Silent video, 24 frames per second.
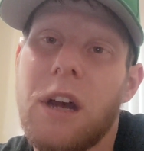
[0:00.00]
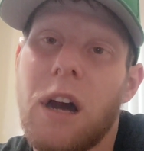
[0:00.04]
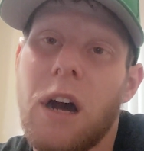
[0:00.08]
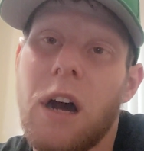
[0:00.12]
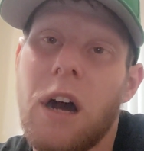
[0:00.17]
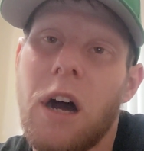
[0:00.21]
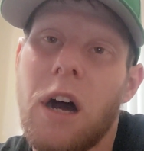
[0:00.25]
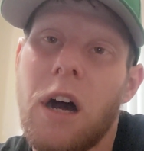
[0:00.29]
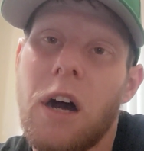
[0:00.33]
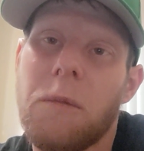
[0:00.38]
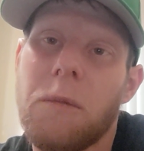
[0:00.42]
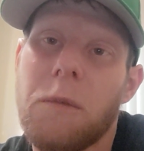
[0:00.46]

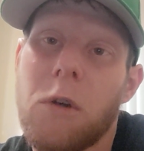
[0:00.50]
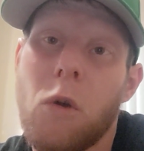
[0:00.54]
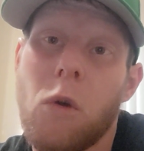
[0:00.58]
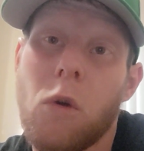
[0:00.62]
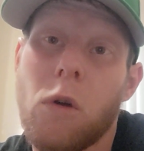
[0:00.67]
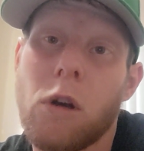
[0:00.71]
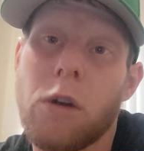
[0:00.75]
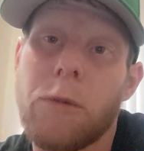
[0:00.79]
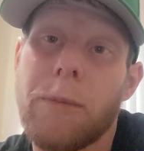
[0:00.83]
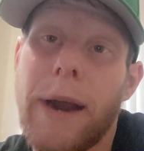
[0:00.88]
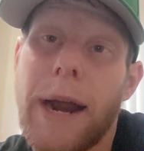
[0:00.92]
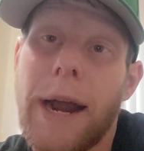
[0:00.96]

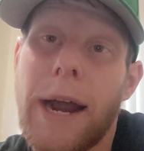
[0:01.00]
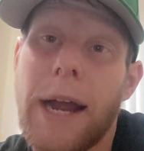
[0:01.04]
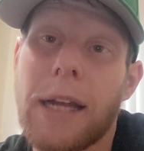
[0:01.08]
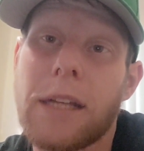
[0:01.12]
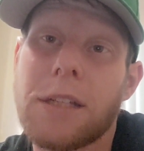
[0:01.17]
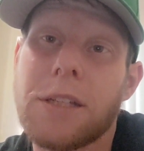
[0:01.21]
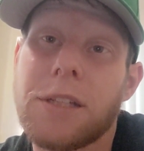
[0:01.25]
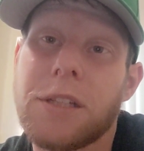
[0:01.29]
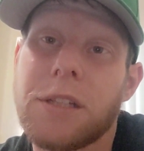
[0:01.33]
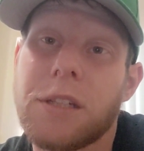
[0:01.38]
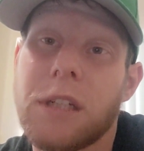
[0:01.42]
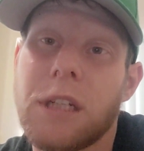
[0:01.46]

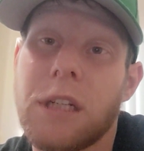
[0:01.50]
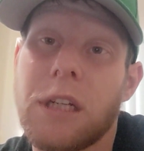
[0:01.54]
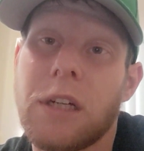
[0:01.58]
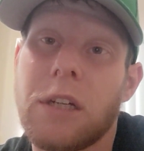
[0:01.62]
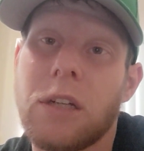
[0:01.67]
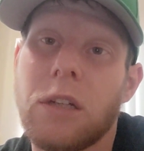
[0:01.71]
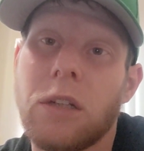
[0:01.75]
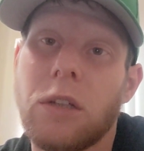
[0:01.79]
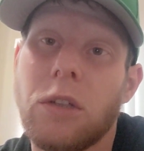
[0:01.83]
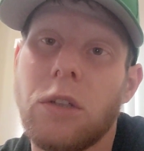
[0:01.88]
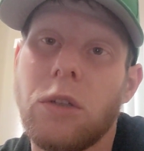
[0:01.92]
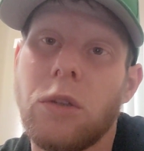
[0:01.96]
Cornerbacks
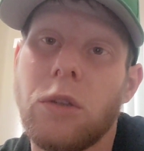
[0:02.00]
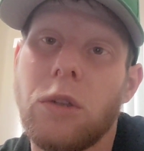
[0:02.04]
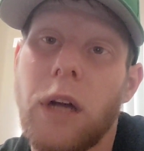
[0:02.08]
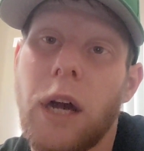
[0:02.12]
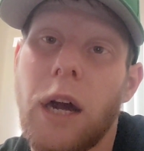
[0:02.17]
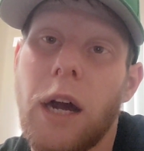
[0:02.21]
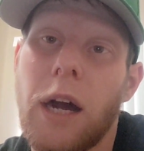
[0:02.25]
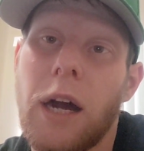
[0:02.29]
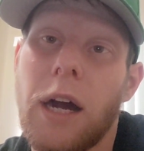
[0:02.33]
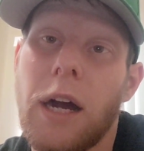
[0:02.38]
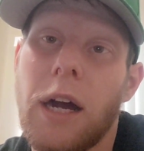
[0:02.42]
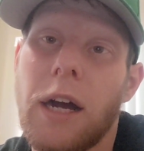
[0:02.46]
include
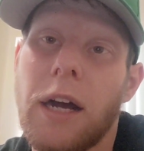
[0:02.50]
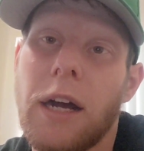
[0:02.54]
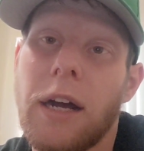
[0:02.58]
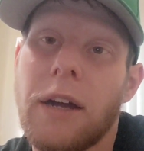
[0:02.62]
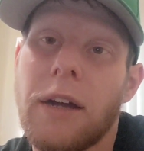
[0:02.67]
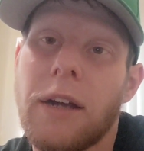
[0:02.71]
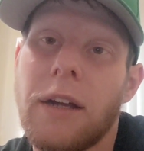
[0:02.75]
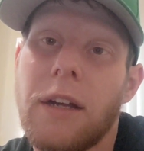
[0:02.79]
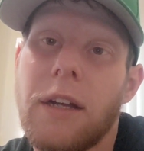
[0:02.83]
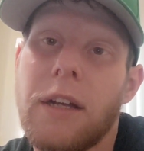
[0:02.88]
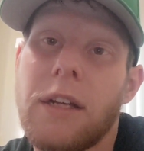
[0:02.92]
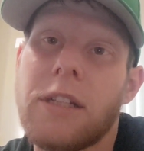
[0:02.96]

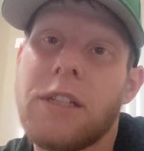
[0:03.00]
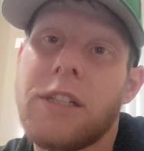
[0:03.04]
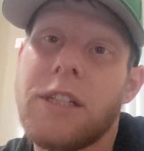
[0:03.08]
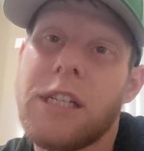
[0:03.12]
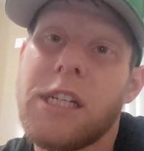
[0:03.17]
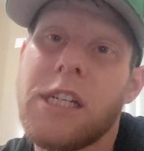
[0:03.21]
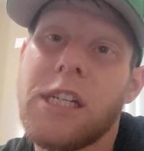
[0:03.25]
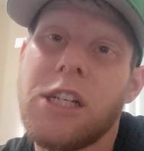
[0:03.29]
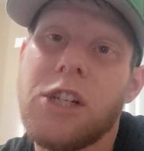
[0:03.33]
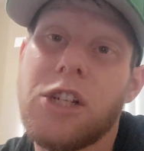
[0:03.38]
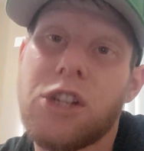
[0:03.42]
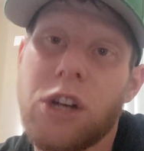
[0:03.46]

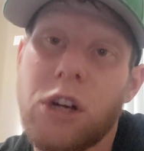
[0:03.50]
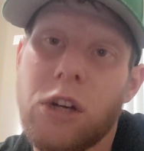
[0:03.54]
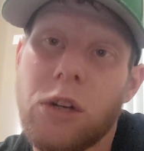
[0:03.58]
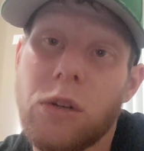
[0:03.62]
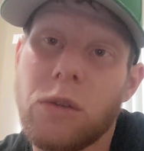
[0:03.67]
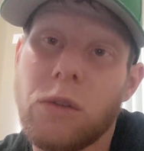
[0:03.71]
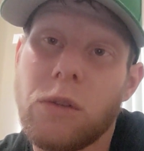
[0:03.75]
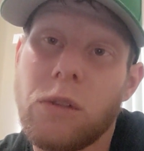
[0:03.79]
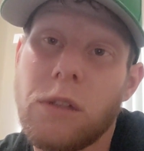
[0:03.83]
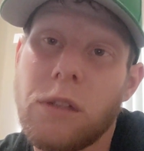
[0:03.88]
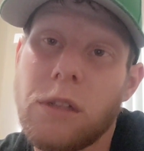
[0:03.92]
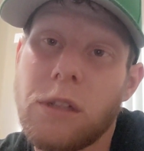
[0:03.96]
Sidney
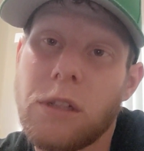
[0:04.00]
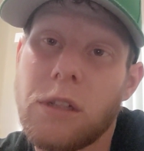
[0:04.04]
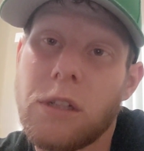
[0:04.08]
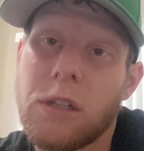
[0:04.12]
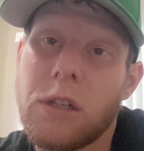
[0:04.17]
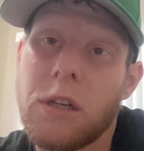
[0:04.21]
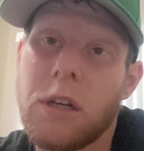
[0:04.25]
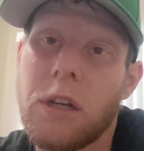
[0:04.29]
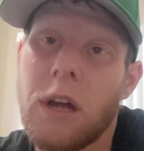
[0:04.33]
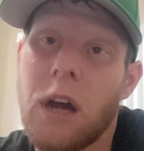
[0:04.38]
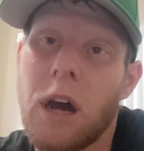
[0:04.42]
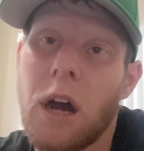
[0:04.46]
Jones
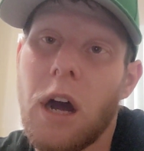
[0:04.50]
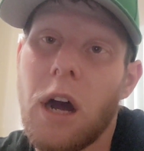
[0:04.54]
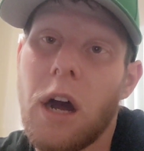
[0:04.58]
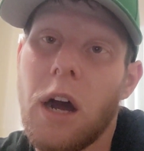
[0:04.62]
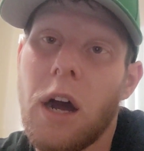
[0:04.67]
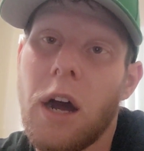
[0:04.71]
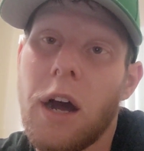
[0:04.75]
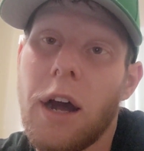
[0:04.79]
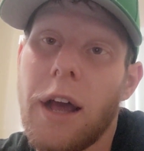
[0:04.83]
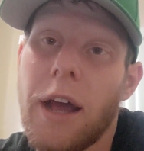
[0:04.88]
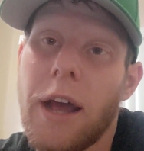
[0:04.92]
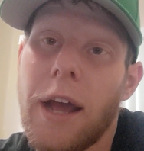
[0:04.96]

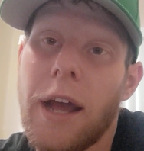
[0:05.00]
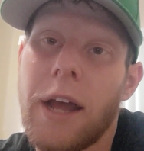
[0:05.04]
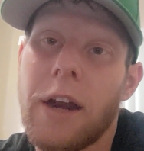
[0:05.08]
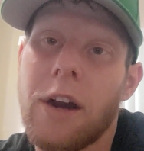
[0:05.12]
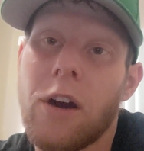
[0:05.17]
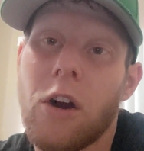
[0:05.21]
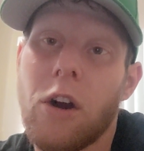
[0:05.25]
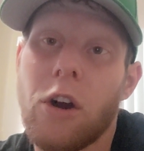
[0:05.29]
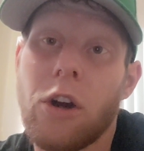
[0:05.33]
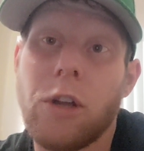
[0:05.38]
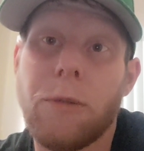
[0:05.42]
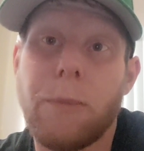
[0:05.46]
and
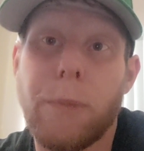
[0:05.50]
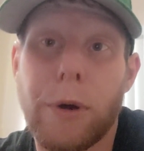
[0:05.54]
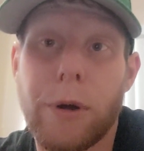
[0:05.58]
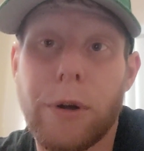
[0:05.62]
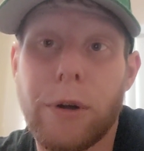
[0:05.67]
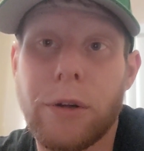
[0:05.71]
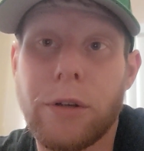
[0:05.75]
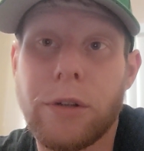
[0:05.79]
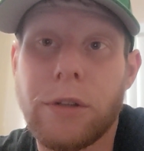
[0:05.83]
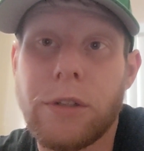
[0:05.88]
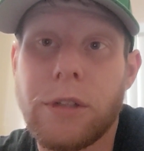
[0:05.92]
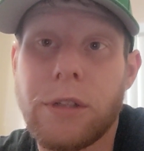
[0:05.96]
Artie
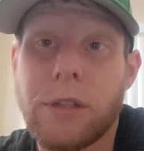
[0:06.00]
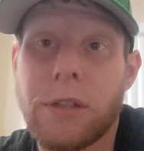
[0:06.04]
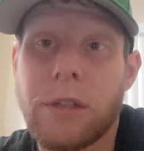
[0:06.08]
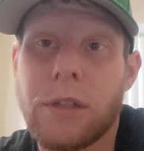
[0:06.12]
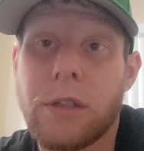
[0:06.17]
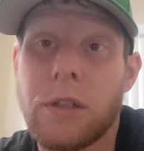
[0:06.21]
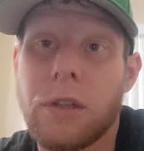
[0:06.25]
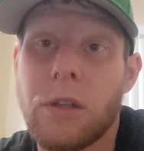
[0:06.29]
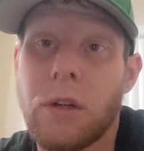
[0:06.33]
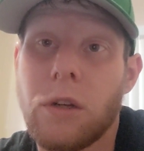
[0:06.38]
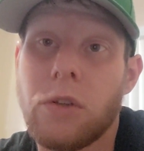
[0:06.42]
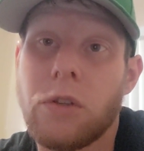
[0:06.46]
Burns.
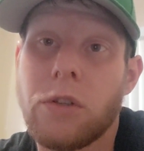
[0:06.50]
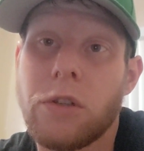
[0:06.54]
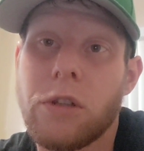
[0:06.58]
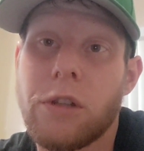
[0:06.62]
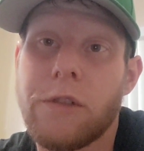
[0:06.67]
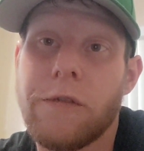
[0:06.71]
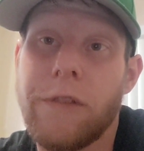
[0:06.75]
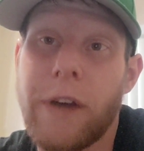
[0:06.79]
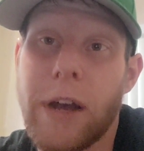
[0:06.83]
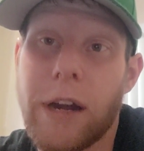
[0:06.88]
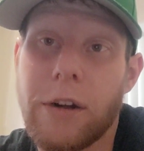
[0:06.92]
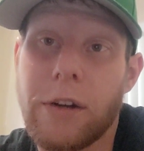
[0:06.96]
Those are the
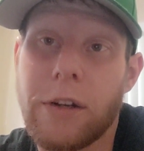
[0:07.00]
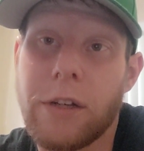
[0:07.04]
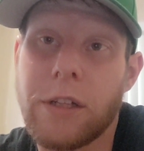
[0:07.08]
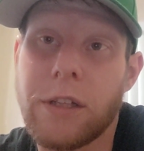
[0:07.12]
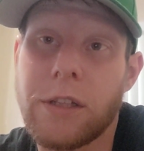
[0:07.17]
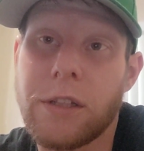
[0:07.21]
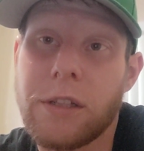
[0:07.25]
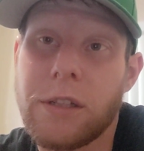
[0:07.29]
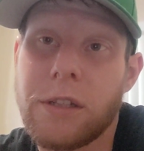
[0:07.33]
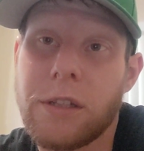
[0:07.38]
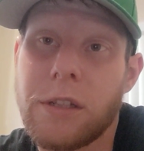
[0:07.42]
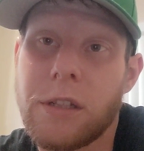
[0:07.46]

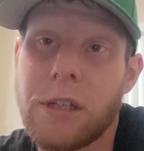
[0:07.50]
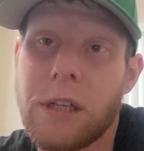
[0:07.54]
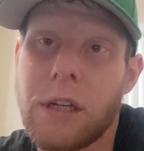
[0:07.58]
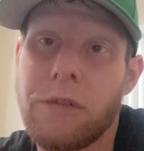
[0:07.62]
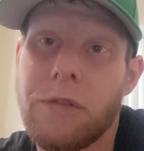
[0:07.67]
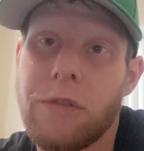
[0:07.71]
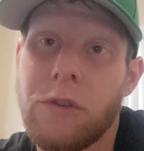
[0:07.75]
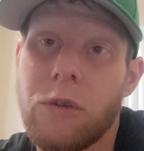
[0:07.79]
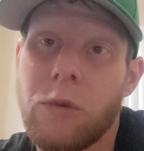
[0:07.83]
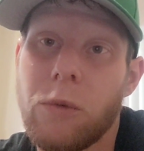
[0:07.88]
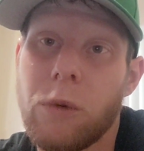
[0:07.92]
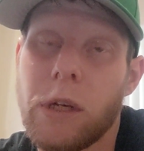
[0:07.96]
veterans,
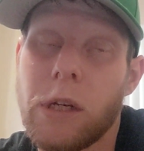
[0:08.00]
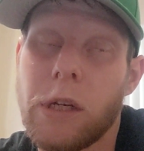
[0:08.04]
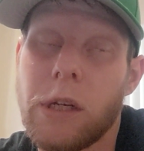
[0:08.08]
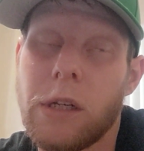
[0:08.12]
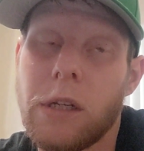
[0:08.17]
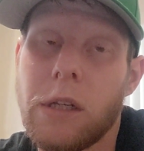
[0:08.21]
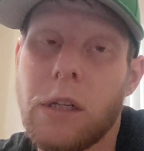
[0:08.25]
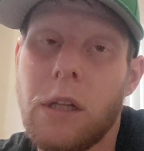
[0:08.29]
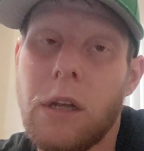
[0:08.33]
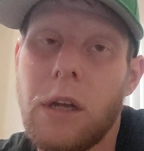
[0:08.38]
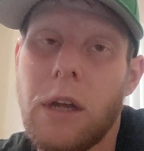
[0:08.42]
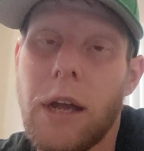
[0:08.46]
if you
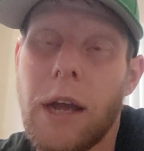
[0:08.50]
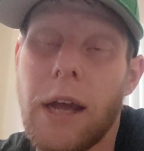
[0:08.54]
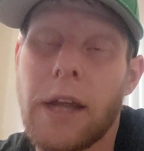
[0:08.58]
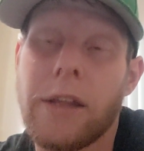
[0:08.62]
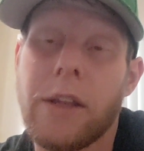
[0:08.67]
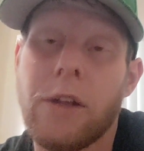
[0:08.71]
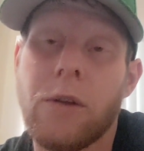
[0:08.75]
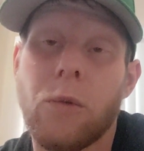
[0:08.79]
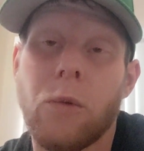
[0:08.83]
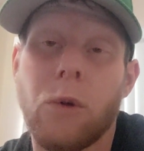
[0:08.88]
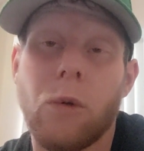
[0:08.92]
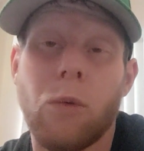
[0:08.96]
will. And
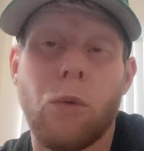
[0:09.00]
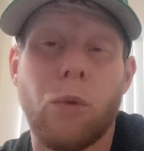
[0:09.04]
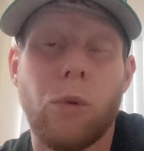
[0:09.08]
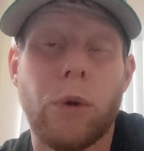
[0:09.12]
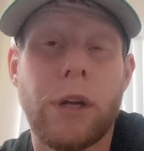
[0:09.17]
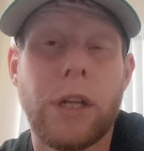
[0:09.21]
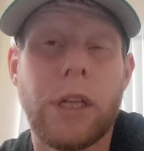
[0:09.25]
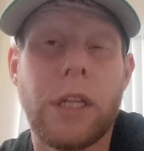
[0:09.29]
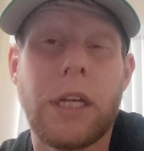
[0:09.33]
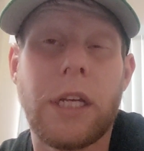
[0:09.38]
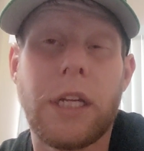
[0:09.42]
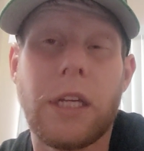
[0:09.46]
then we're
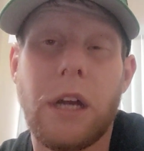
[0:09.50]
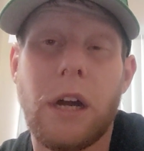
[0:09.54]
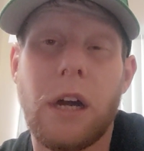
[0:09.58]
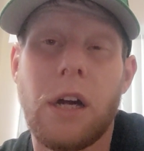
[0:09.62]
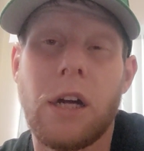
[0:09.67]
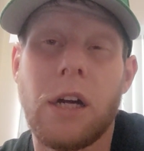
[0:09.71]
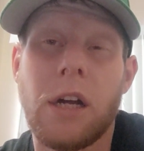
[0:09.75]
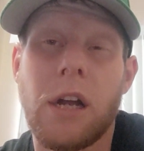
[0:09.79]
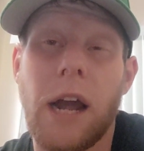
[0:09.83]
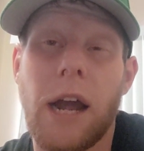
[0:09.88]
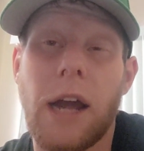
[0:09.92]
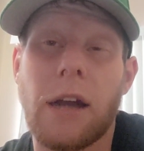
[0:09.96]
really
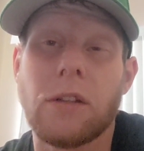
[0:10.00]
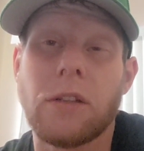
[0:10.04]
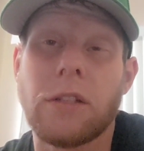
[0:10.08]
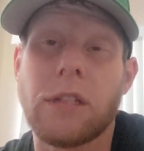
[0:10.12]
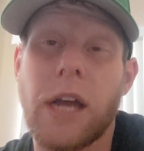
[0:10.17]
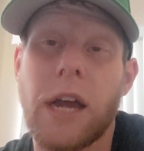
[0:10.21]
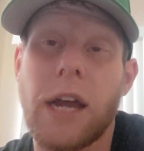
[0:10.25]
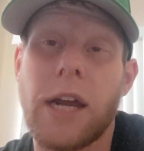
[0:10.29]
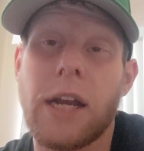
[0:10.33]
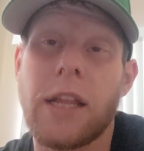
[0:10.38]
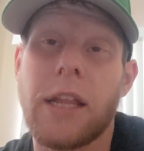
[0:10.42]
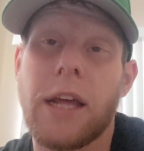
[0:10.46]
young
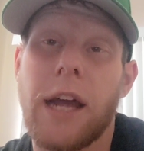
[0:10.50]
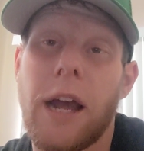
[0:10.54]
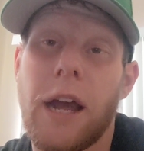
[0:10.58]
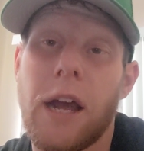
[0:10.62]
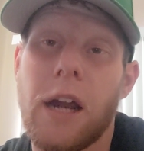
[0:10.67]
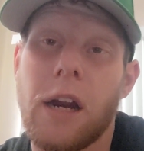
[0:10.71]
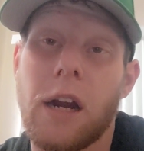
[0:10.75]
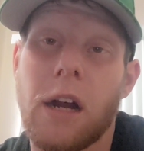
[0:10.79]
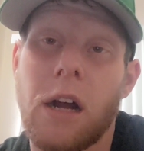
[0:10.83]
outside of that.